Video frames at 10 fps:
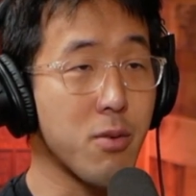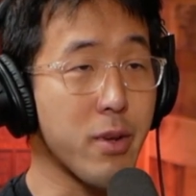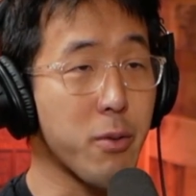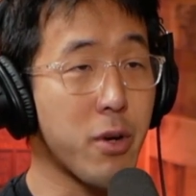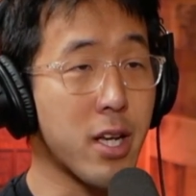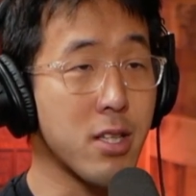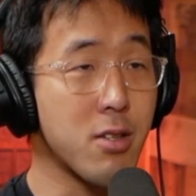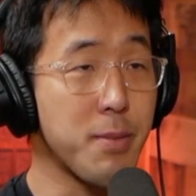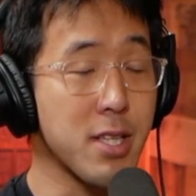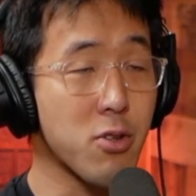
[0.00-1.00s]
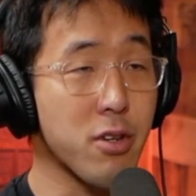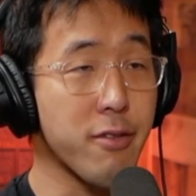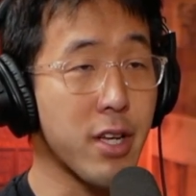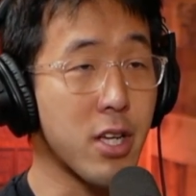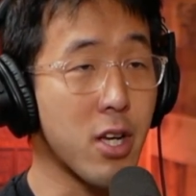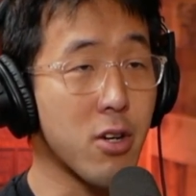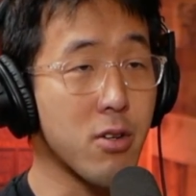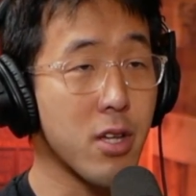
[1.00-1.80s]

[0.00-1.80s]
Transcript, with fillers: We want it to be sort of unknown.